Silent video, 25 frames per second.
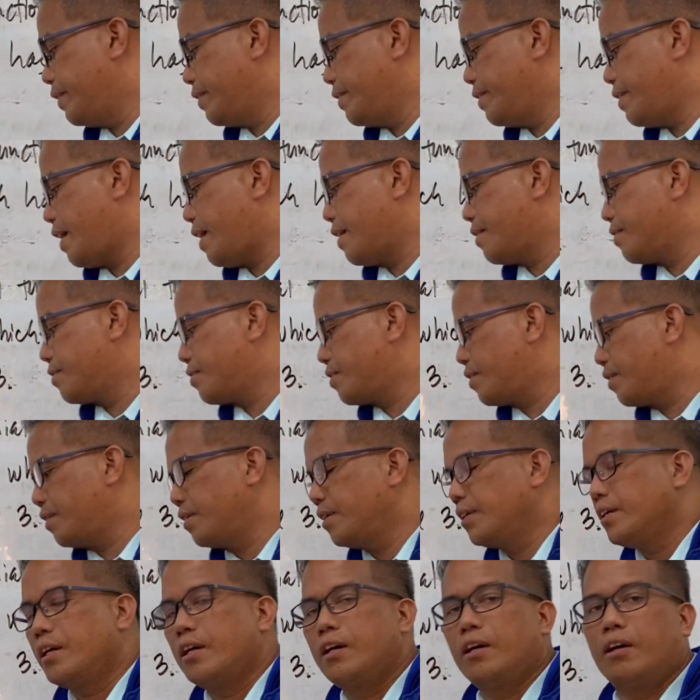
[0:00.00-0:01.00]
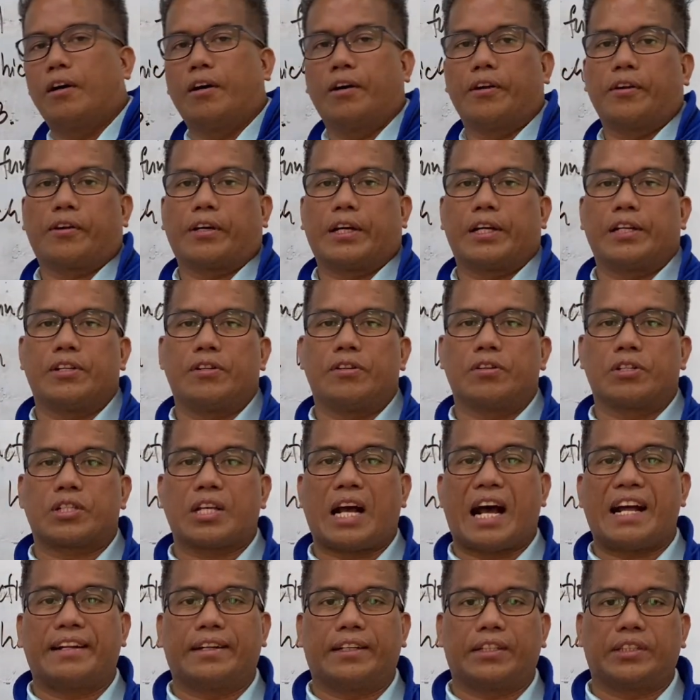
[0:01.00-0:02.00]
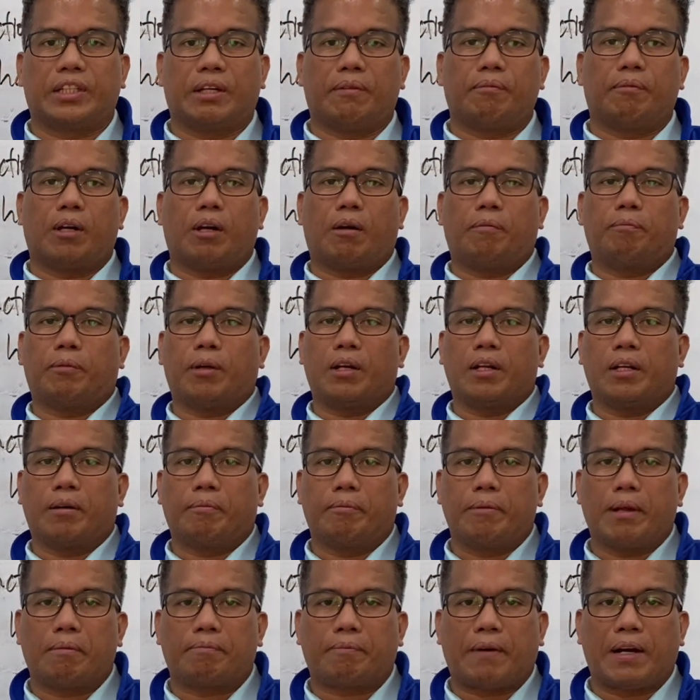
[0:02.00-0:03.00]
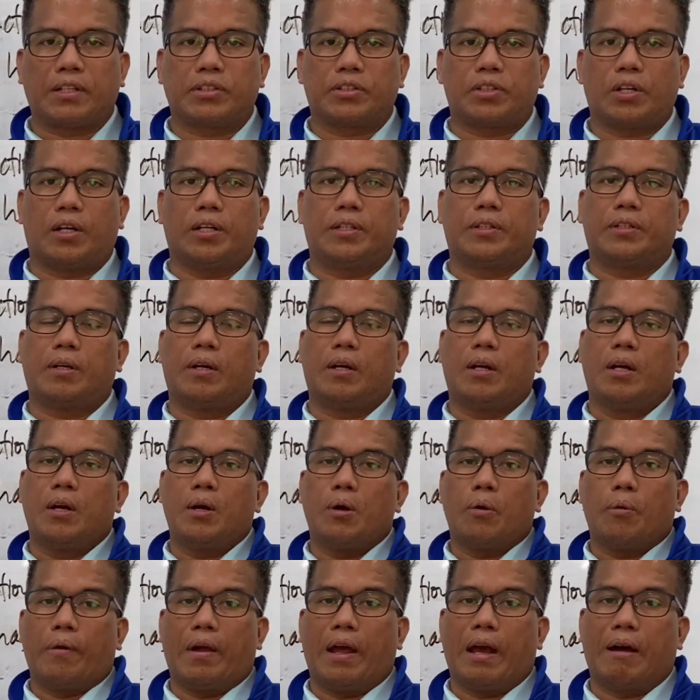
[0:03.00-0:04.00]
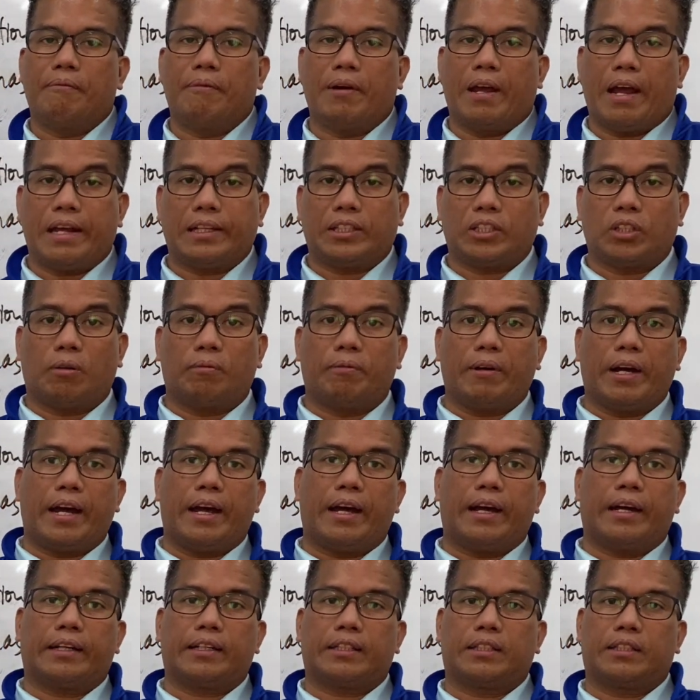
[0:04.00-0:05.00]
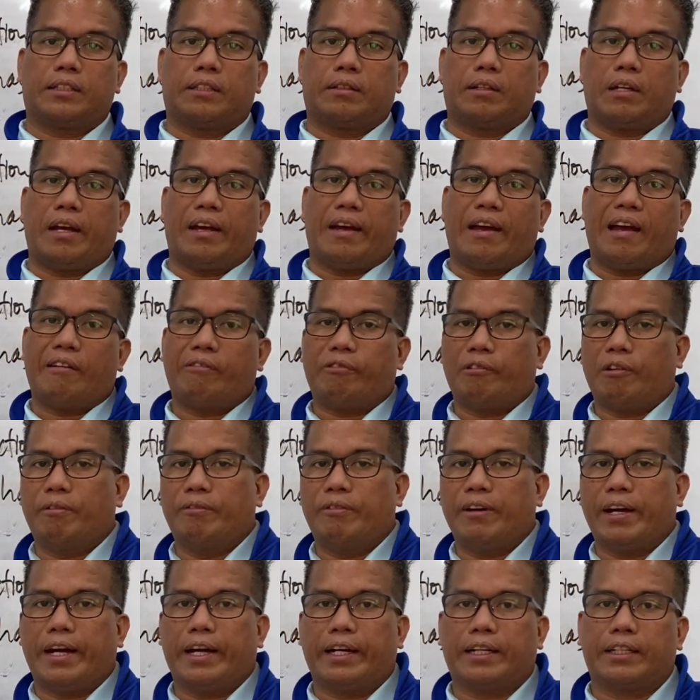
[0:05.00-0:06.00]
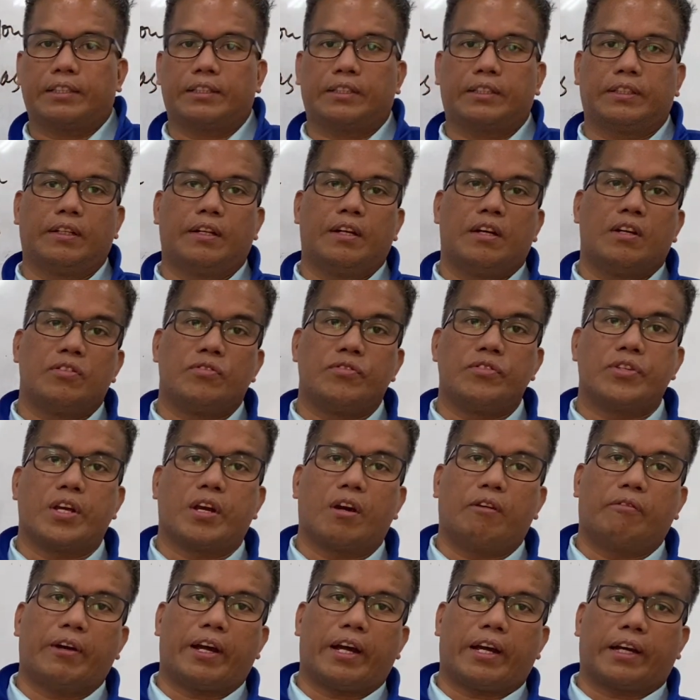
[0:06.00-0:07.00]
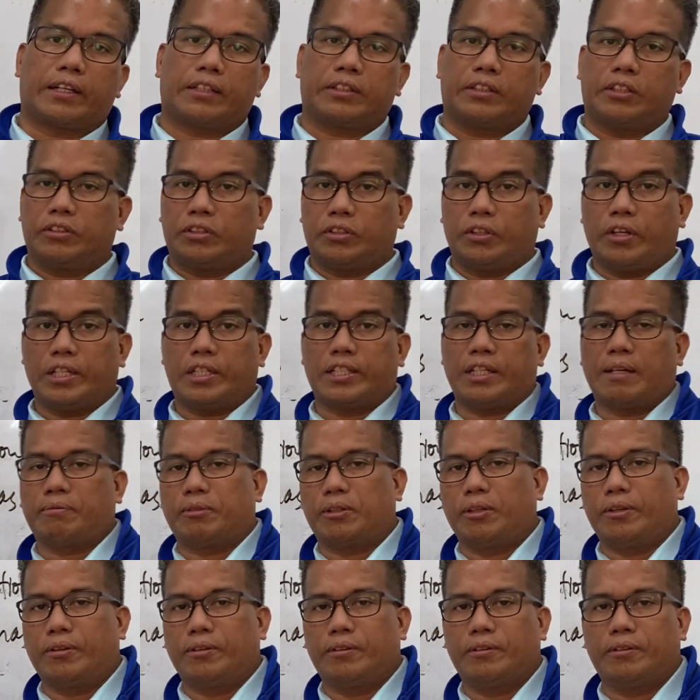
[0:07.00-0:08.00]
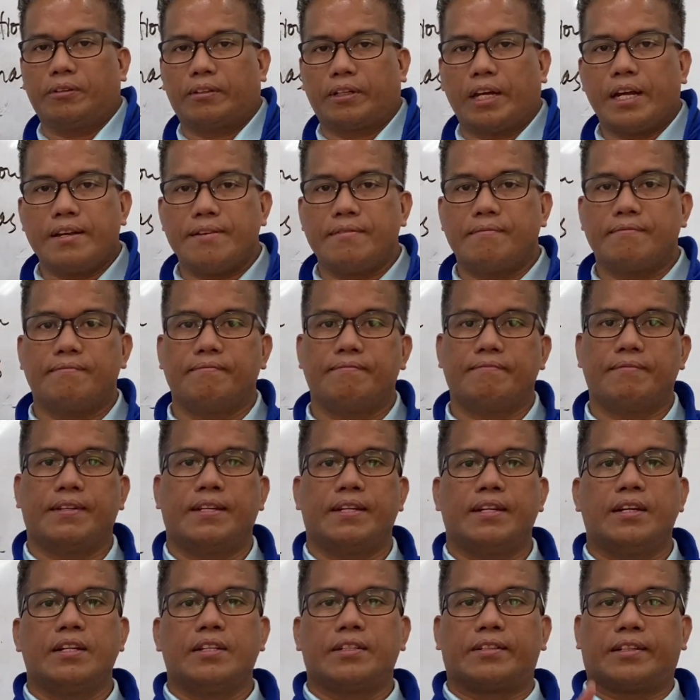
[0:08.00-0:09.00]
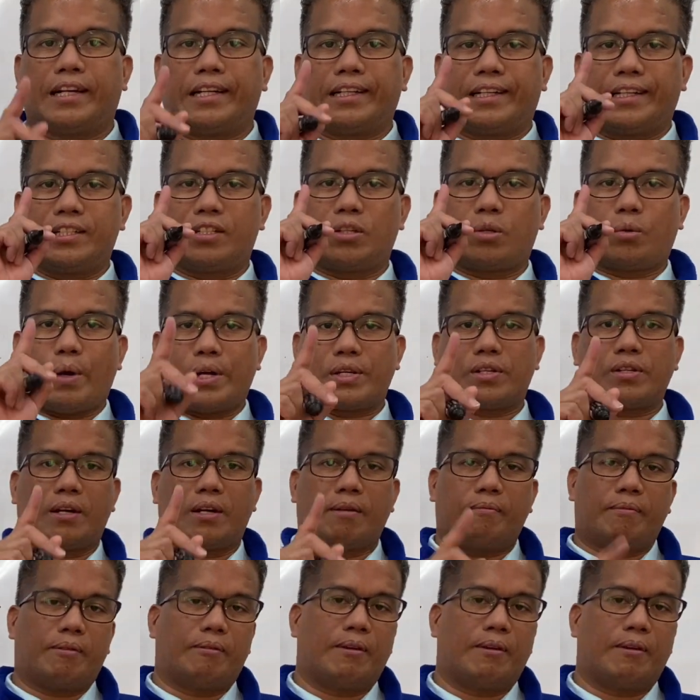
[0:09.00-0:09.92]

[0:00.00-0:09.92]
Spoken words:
the answer. Or you can use other symbol of polynomial function. We have h of x, f of x, g of x. So it's up to you. Okay? So that is question number